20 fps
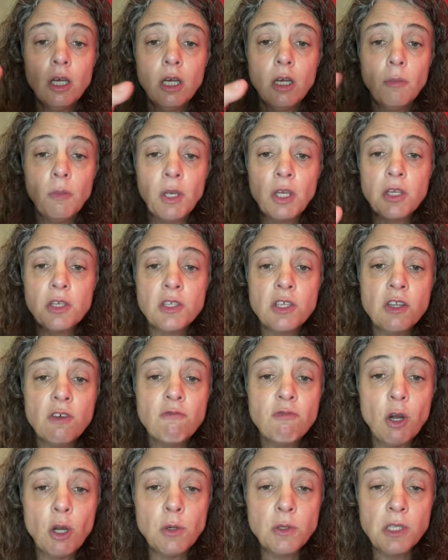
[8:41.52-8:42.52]
because of the
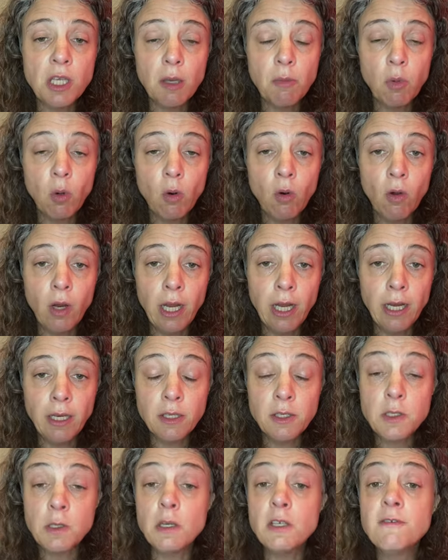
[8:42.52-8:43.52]
rosehip oil in.
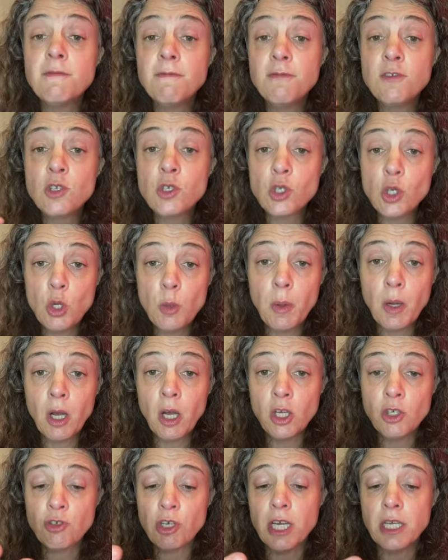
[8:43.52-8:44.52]
So it's super
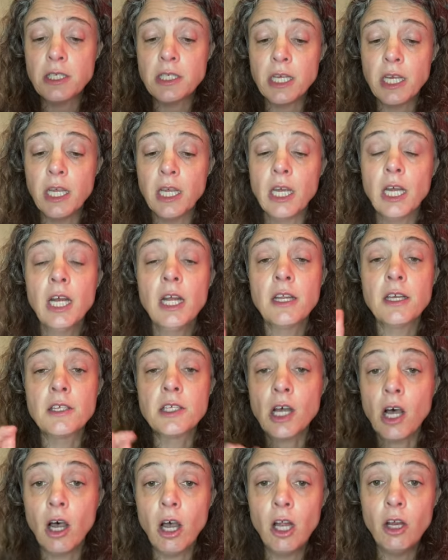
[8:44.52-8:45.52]
hydrating. There's
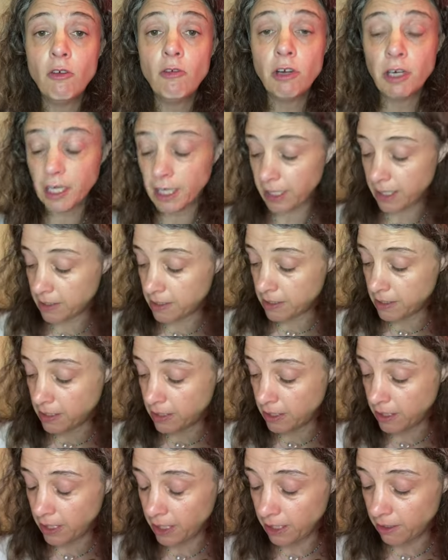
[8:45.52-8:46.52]
hyaluronic acid
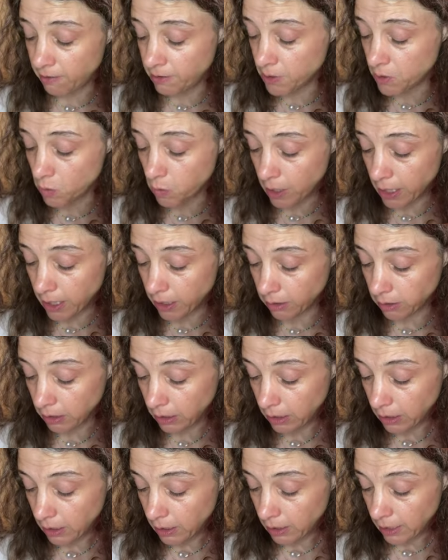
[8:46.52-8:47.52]
in here as well.
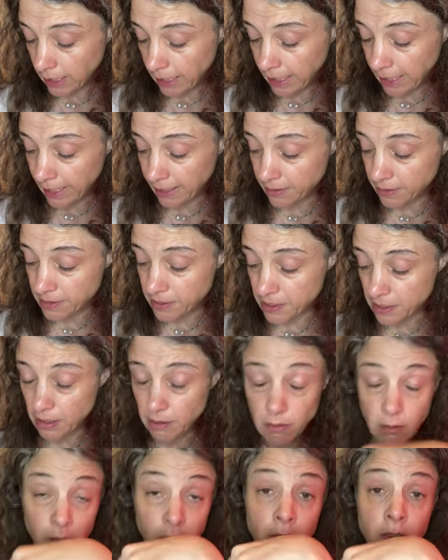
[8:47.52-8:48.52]
And,
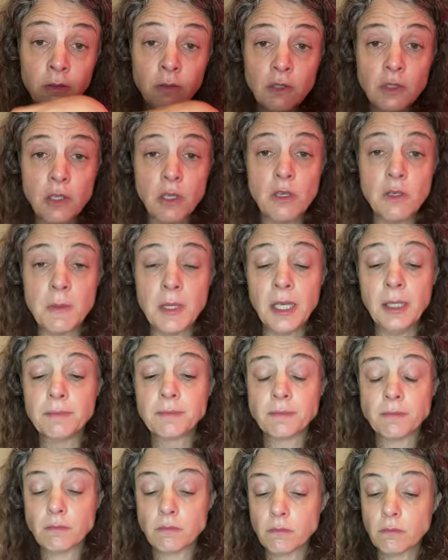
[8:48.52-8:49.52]
excuse me.
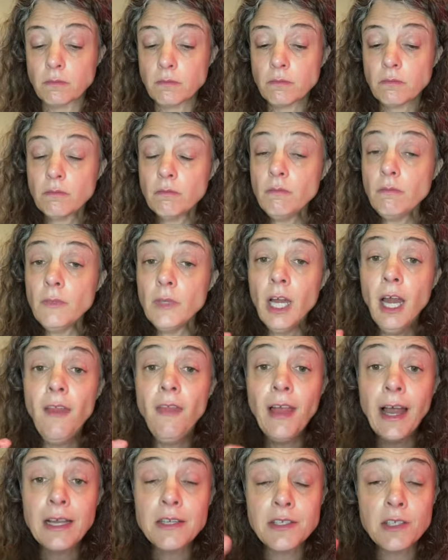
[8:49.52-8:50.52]
And
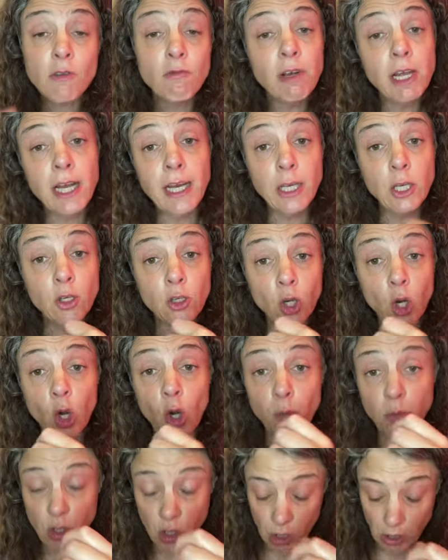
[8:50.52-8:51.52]
that's a really good
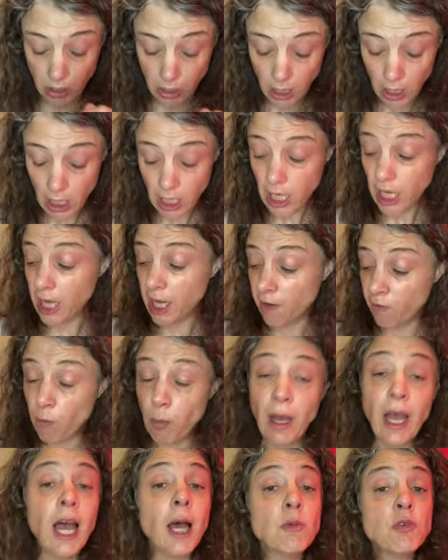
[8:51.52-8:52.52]
option if
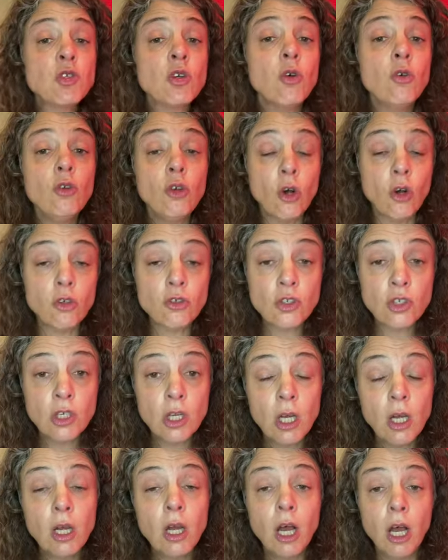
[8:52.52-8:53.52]
perhaps you're not
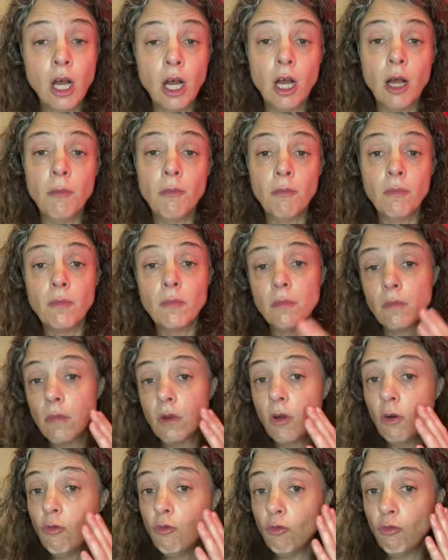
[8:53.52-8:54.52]

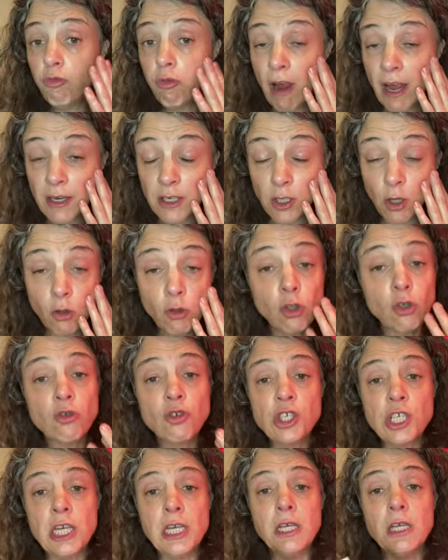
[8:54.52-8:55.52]
red on your
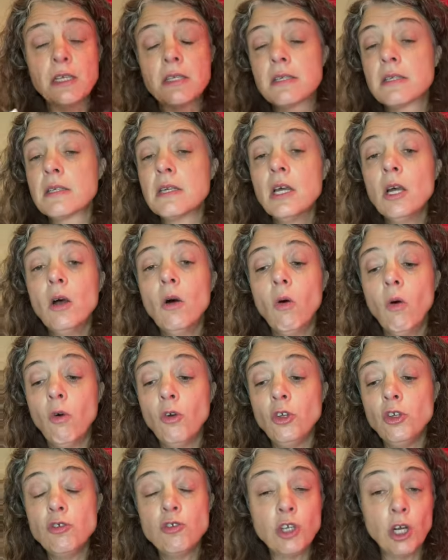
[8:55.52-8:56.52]
cheeks, or
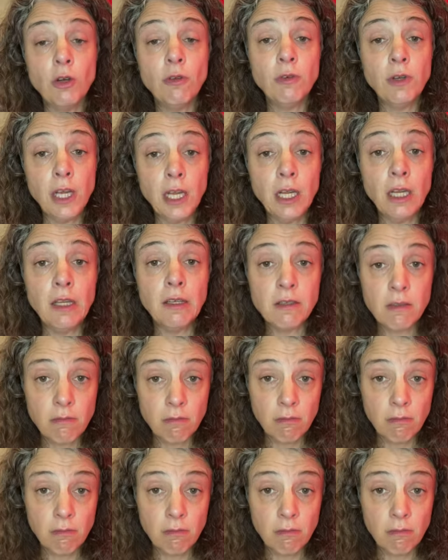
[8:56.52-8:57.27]
you don't need